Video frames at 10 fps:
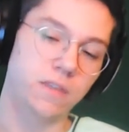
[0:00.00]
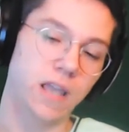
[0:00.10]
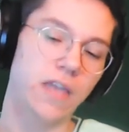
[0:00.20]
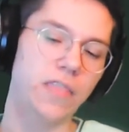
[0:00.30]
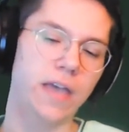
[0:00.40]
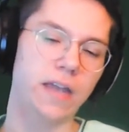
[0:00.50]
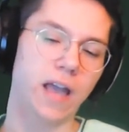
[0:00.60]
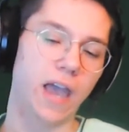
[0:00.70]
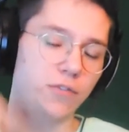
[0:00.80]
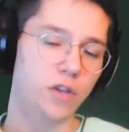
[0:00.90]
And then
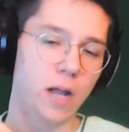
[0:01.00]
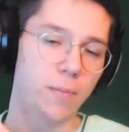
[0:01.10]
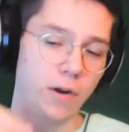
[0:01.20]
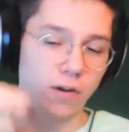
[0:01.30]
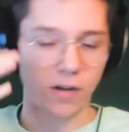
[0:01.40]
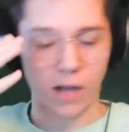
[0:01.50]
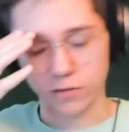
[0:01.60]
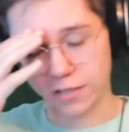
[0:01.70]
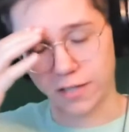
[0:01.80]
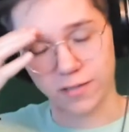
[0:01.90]
after I got partnered, I was
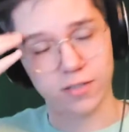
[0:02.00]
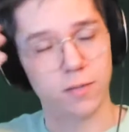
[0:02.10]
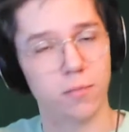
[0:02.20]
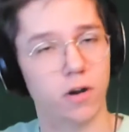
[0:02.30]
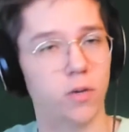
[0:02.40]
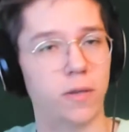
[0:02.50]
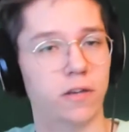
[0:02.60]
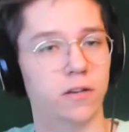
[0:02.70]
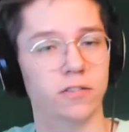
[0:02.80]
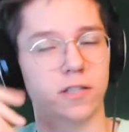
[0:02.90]
like getting sick of Mario
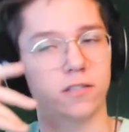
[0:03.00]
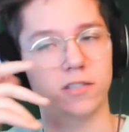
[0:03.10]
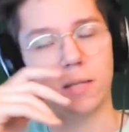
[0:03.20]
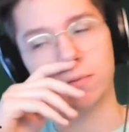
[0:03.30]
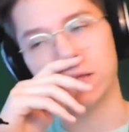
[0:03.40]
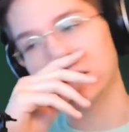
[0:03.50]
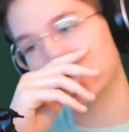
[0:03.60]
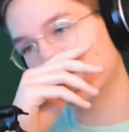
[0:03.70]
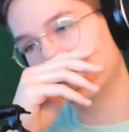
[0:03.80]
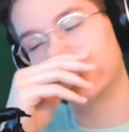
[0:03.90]
Maker. It's like same like
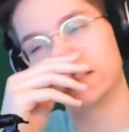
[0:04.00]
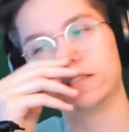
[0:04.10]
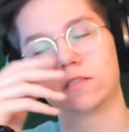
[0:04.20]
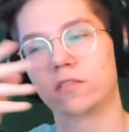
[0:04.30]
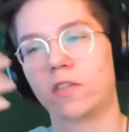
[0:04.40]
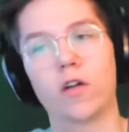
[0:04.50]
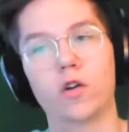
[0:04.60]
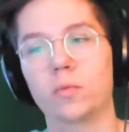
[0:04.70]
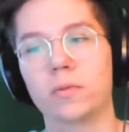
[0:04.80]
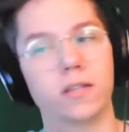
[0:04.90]

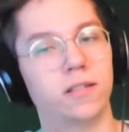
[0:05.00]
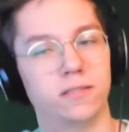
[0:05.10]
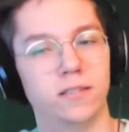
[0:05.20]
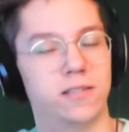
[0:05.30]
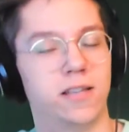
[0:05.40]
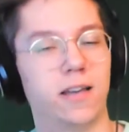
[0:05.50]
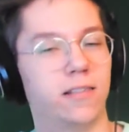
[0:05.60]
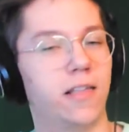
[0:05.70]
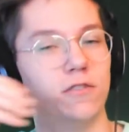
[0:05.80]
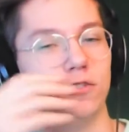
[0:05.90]
terribly designed
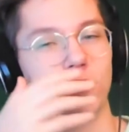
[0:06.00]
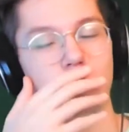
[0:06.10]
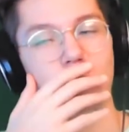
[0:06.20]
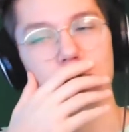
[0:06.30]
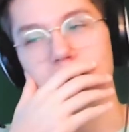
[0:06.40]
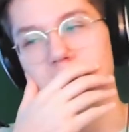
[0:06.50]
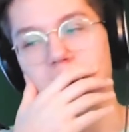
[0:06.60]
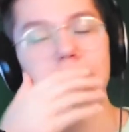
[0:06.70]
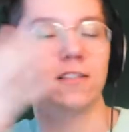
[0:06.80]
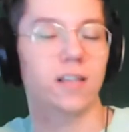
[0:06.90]
levels over and over again.
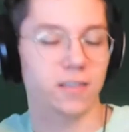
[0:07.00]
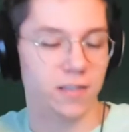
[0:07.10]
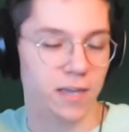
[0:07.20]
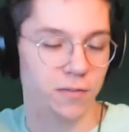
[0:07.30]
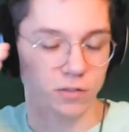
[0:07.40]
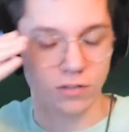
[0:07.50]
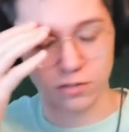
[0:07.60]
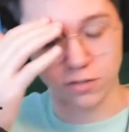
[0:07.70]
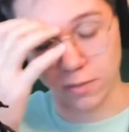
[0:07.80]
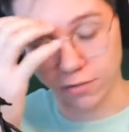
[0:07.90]
I still like the game. There's still
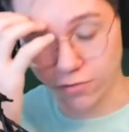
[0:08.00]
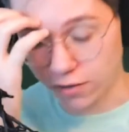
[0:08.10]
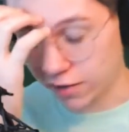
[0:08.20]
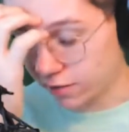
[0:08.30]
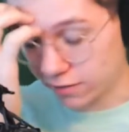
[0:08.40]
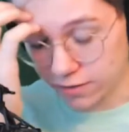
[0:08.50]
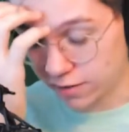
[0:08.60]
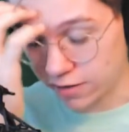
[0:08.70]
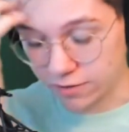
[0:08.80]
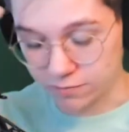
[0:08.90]
some like fun,
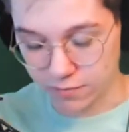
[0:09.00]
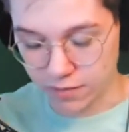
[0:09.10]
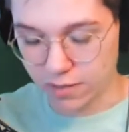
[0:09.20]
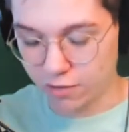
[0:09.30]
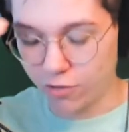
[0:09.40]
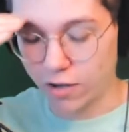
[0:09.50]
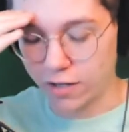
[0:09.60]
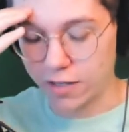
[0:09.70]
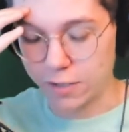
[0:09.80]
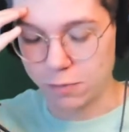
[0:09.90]
you know, fun in it.